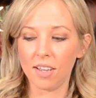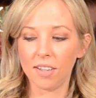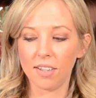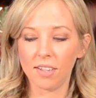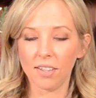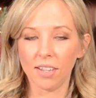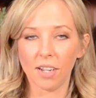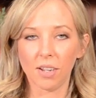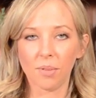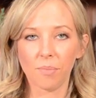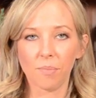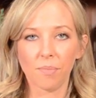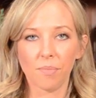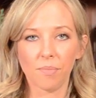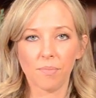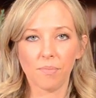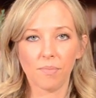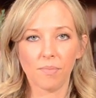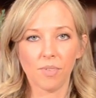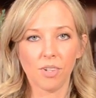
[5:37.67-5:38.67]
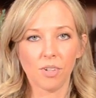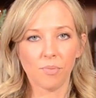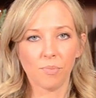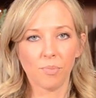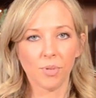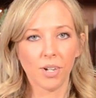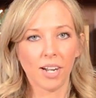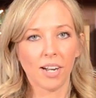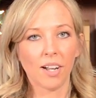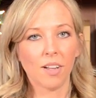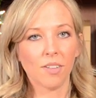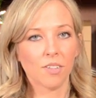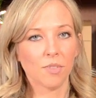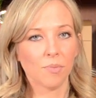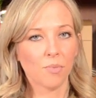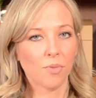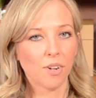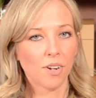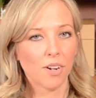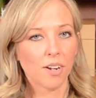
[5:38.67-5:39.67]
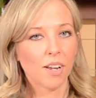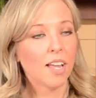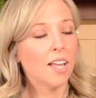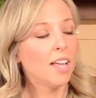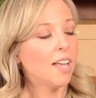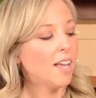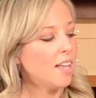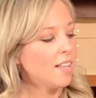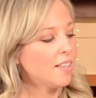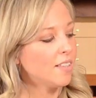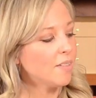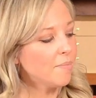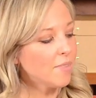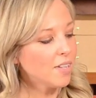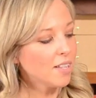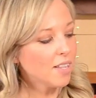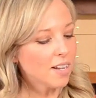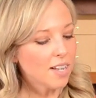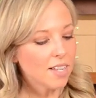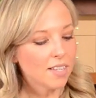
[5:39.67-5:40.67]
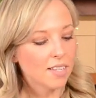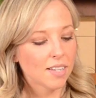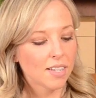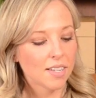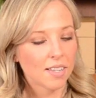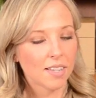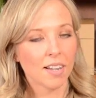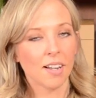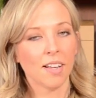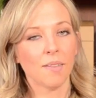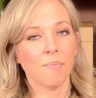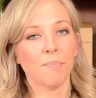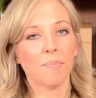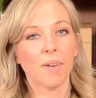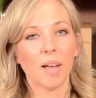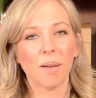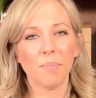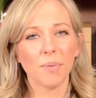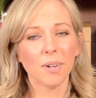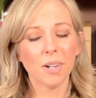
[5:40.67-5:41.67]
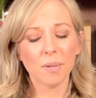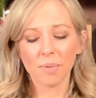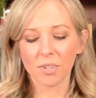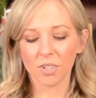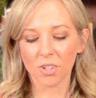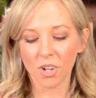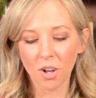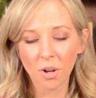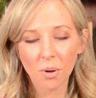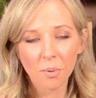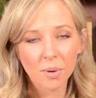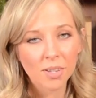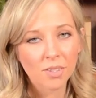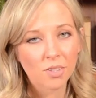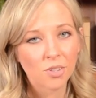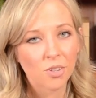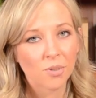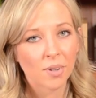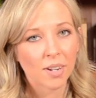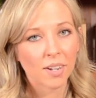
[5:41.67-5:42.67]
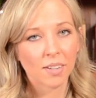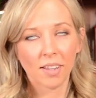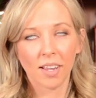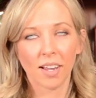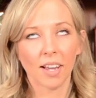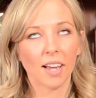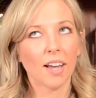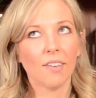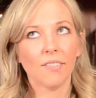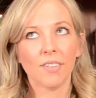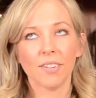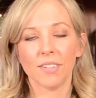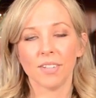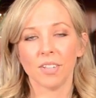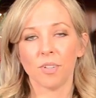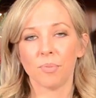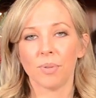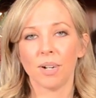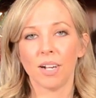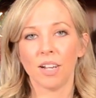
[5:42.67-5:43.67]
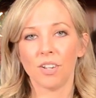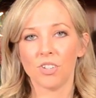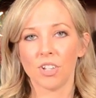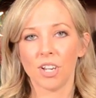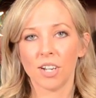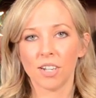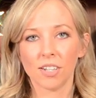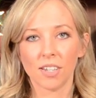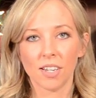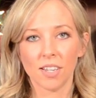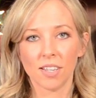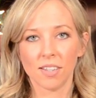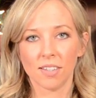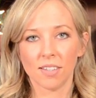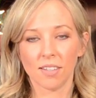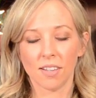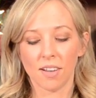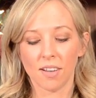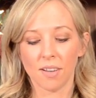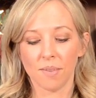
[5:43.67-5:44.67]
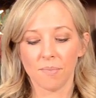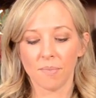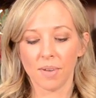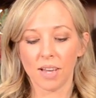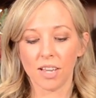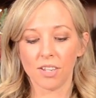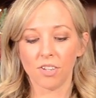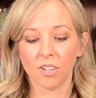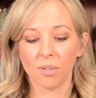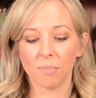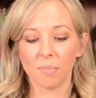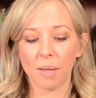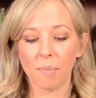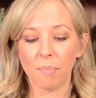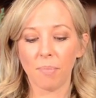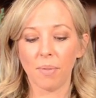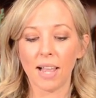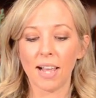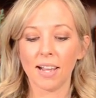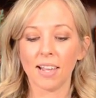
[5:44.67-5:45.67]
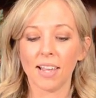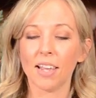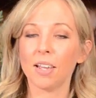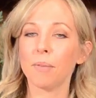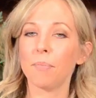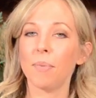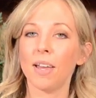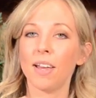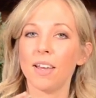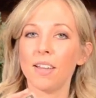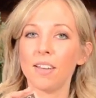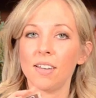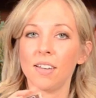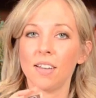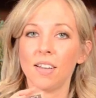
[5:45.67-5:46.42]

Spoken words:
like, bring it out some more. And something that I did that I pretty much always do on like every single project is I took my black ink pad,